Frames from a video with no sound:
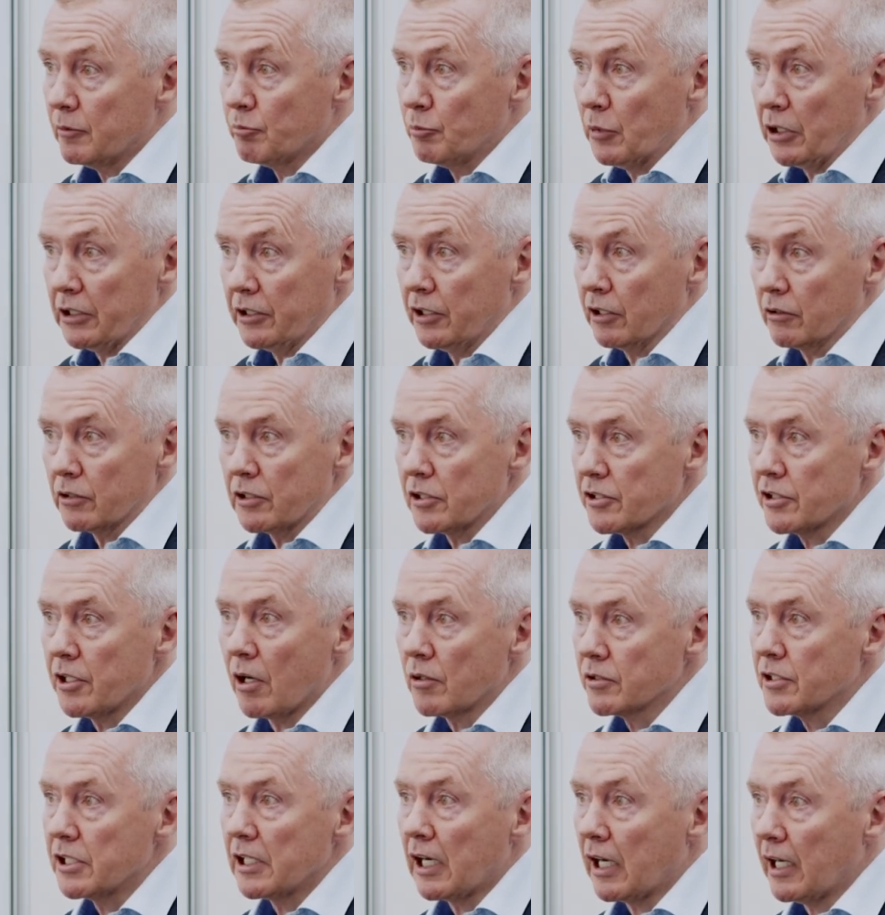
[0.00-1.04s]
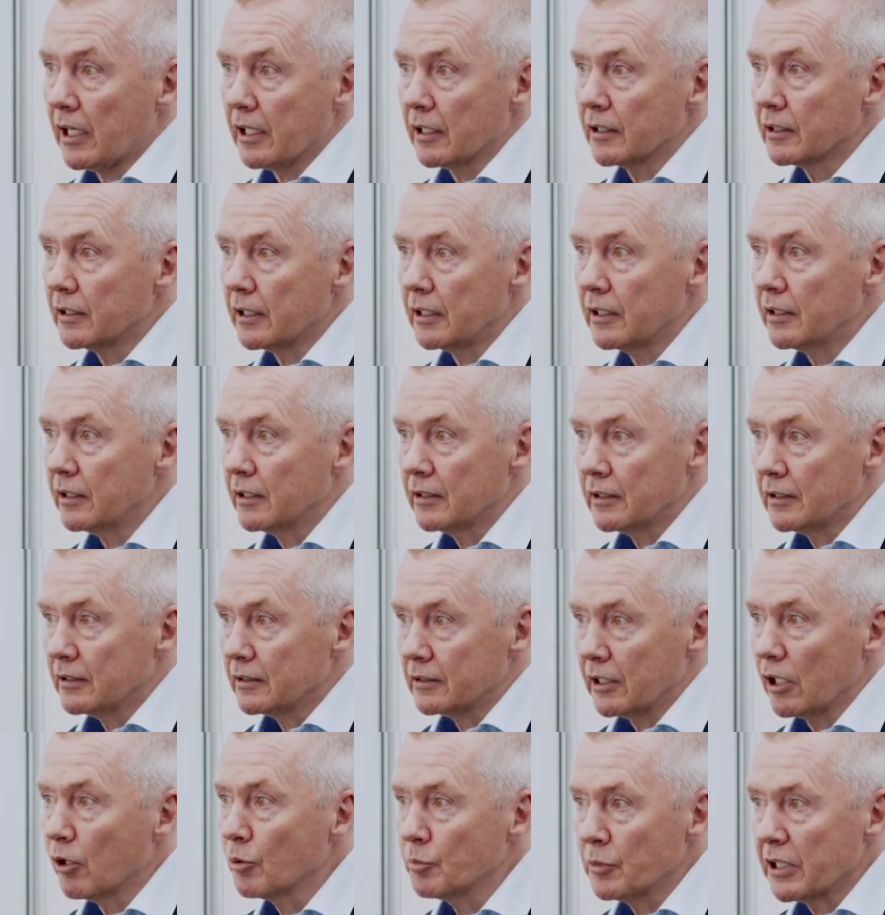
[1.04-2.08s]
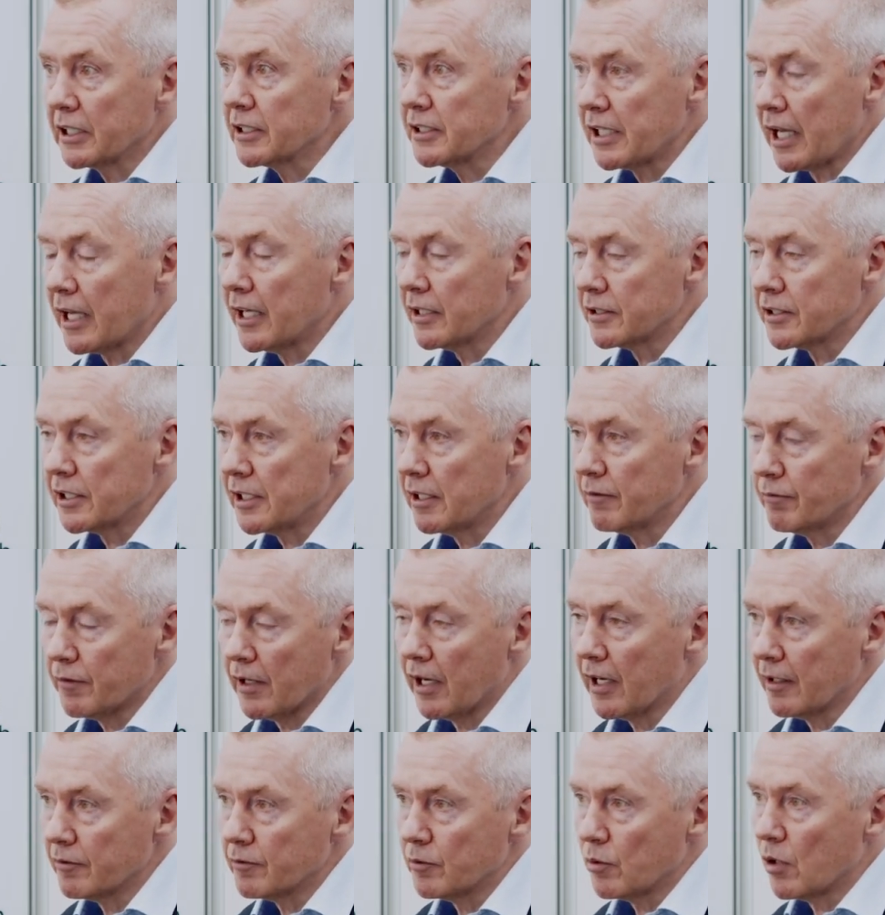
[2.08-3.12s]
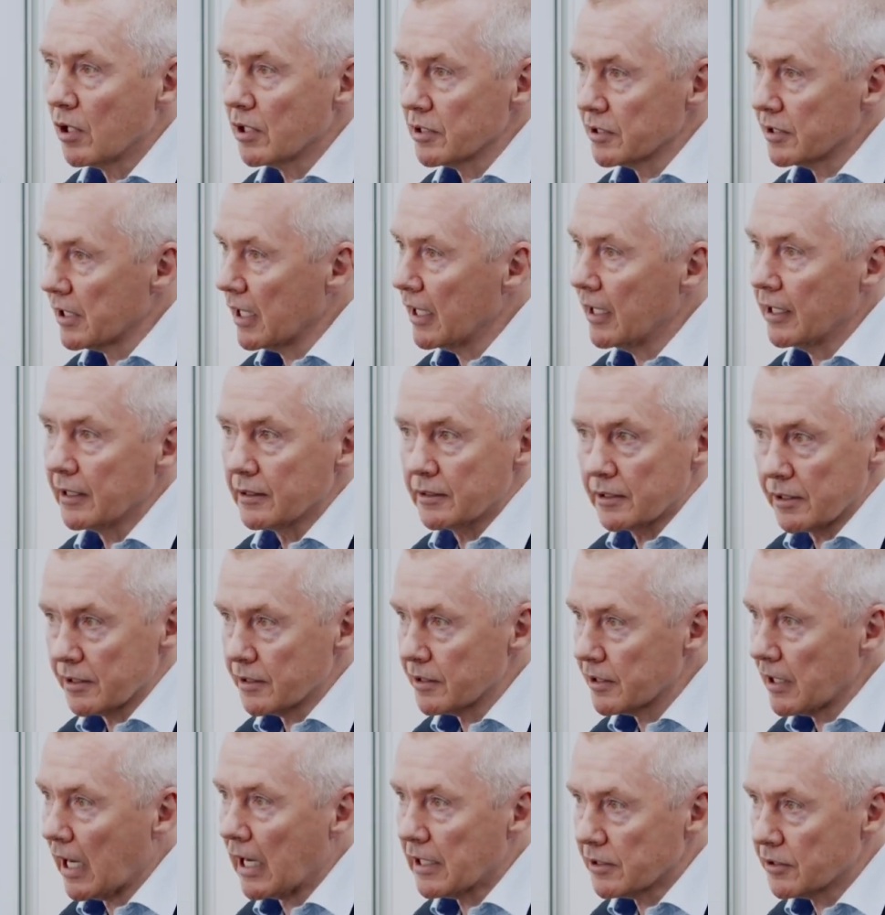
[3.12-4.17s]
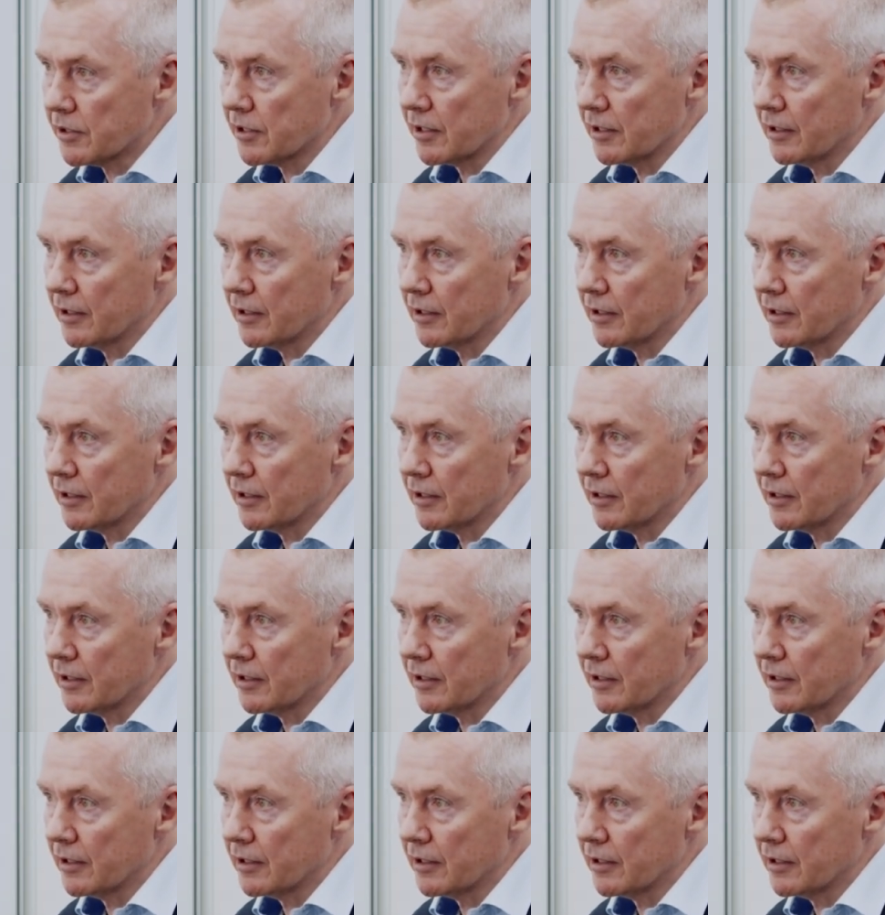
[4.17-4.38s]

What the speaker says: But there's no denying the opening day at T5 was a disaster.